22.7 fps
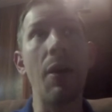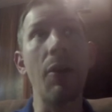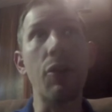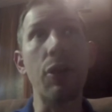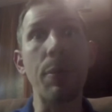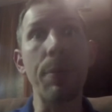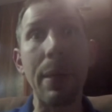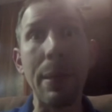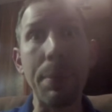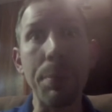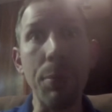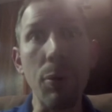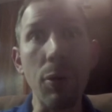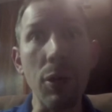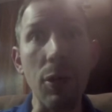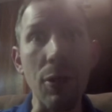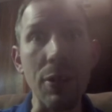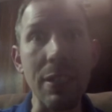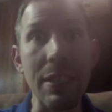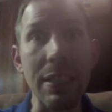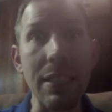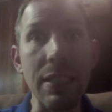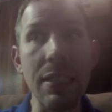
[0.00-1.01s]
other people
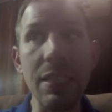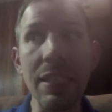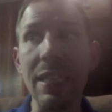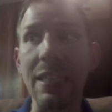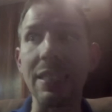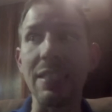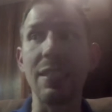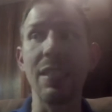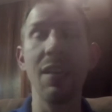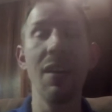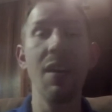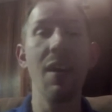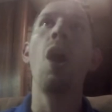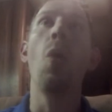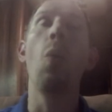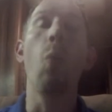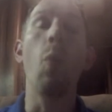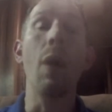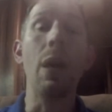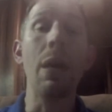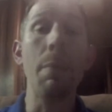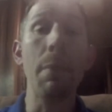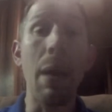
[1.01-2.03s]
learn these things.
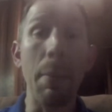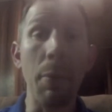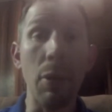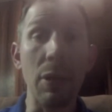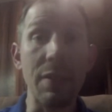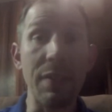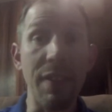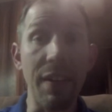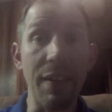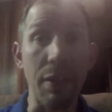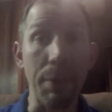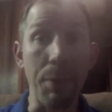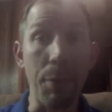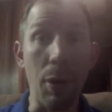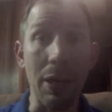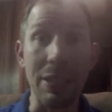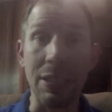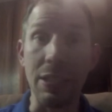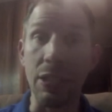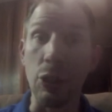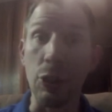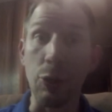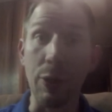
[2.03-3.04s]
One of my most favorite
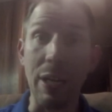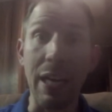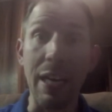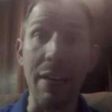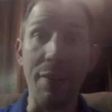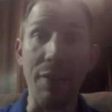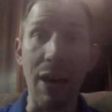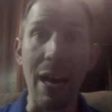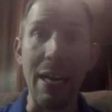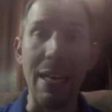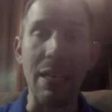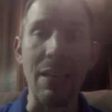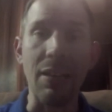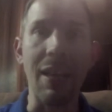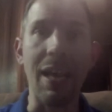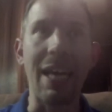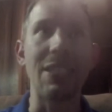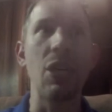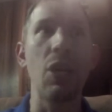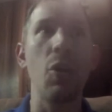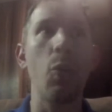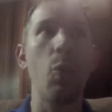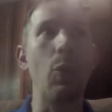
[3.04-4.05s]
parts in the creative writing
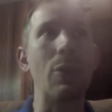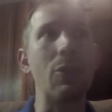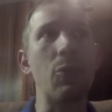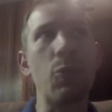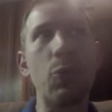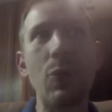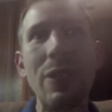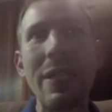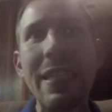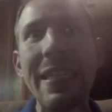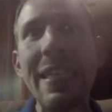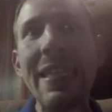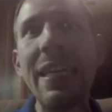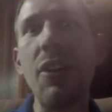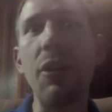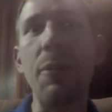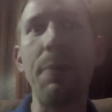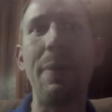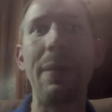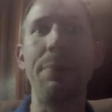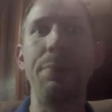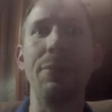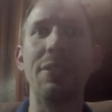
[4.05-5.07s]
class was reading
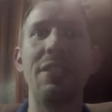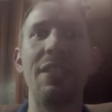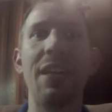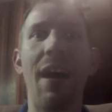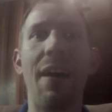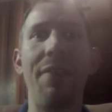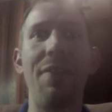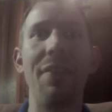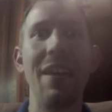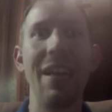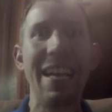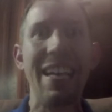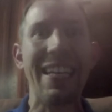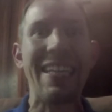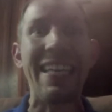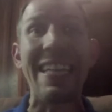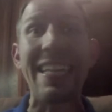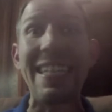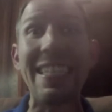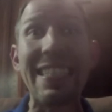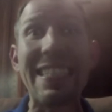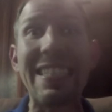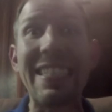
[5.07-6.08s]
other people's stuff,
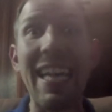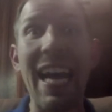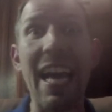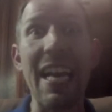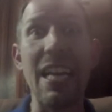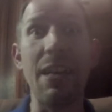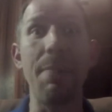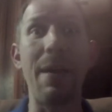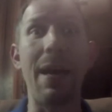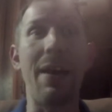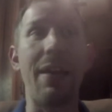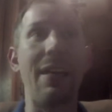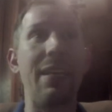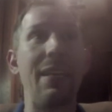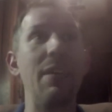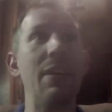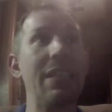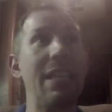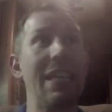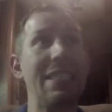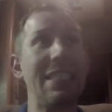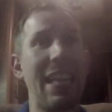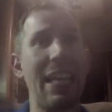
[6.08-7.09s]
getting excited about it.
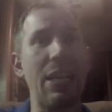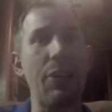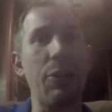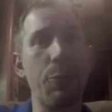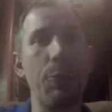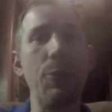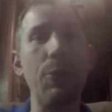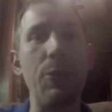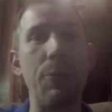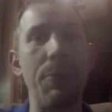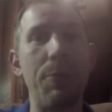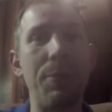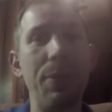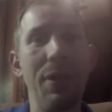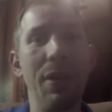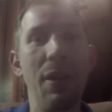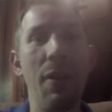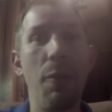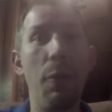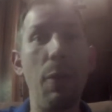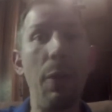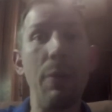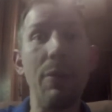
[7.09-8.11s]
As a group,
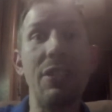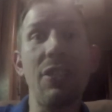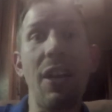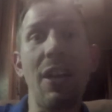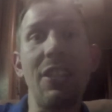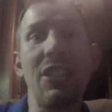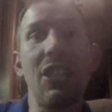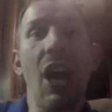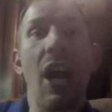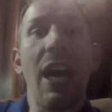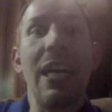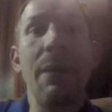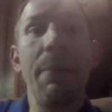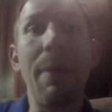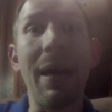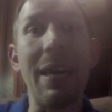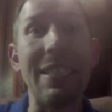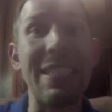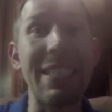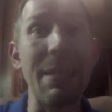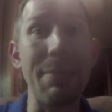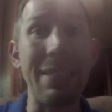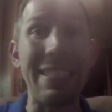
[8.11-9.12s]
we would start talking
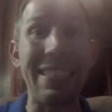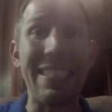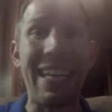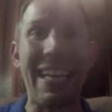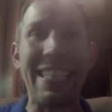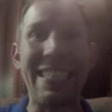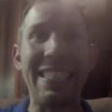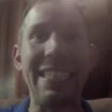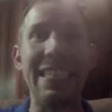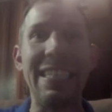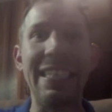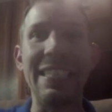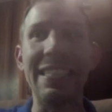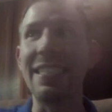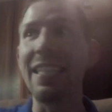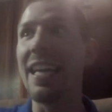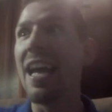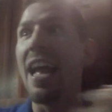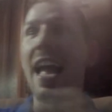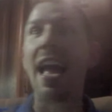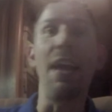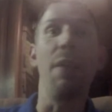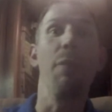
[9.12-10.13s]
about some of these ideas,
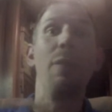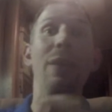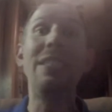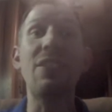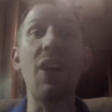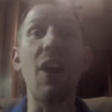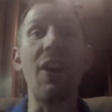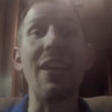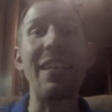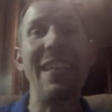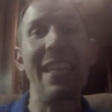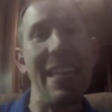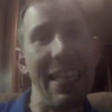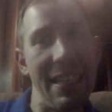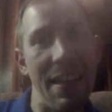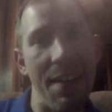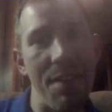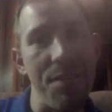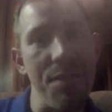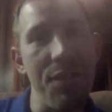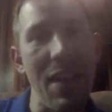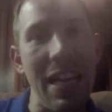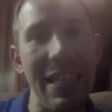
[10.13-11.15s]
and we started getting
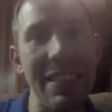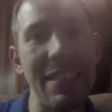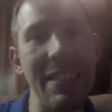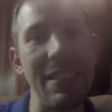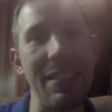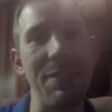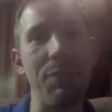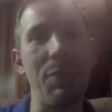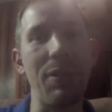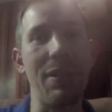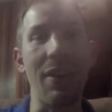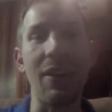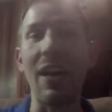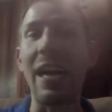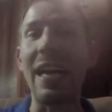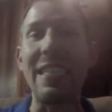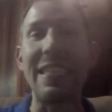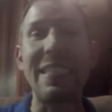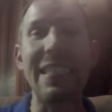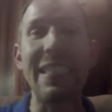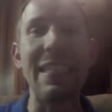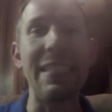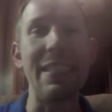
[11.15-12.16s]
invested with our
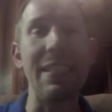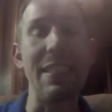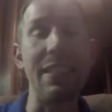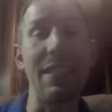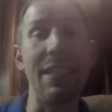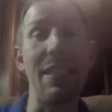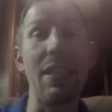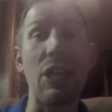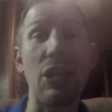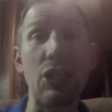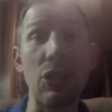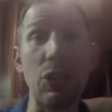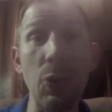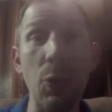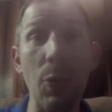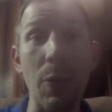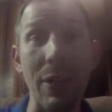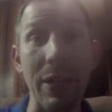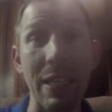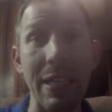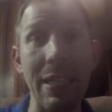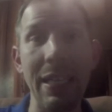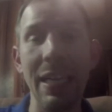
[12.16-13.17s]
ideas into their
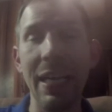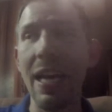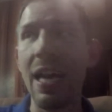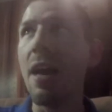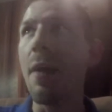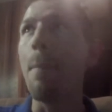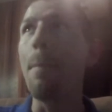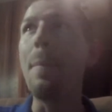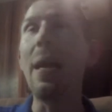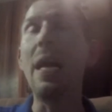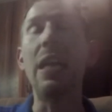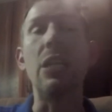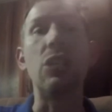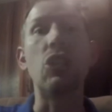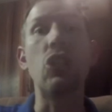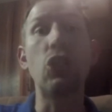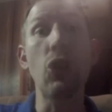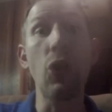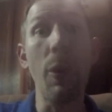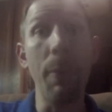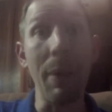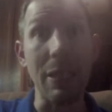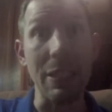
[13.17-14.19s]
story. It made it
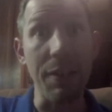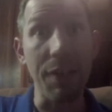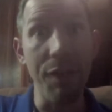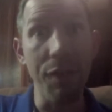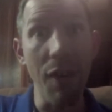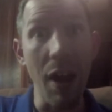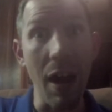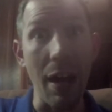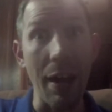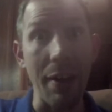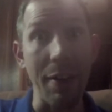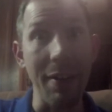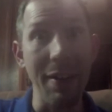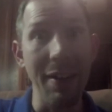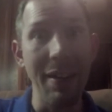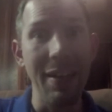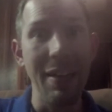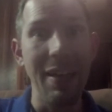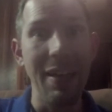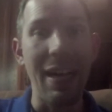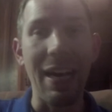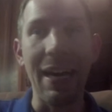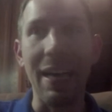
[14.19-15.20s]
so much fun,
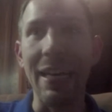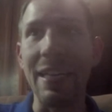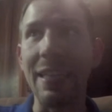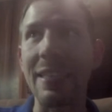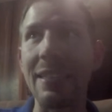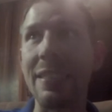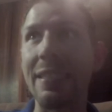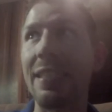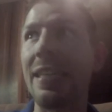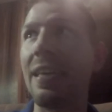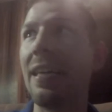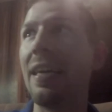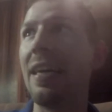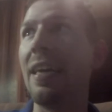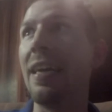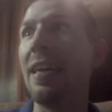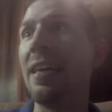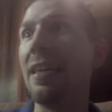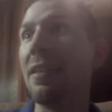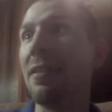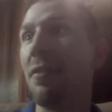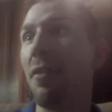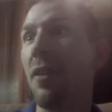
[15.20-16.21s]
and
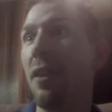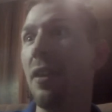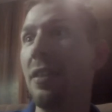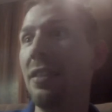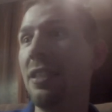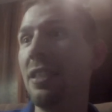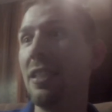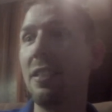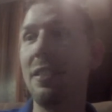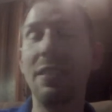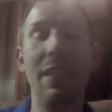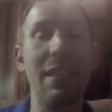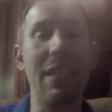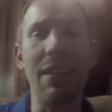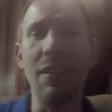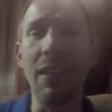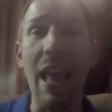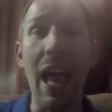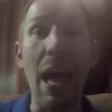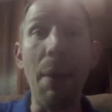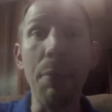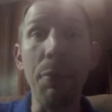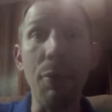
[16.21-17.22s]
uh, just
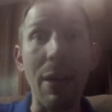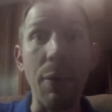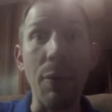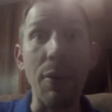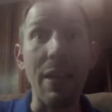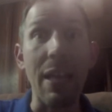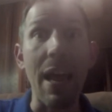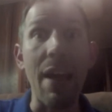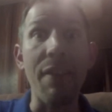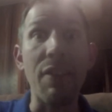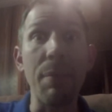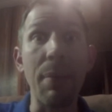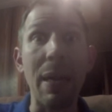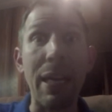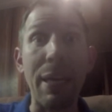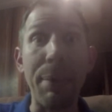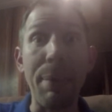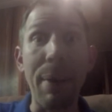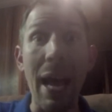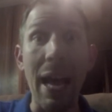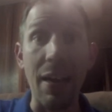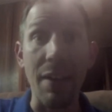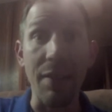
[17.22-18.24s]
collaborate with everybody
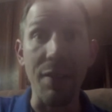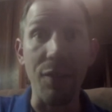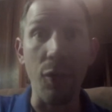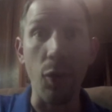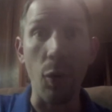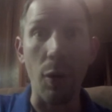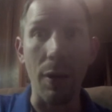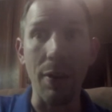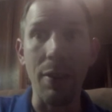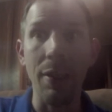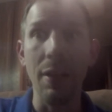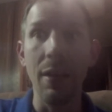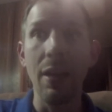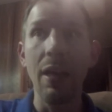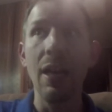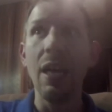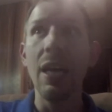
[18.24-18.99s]
back and forth.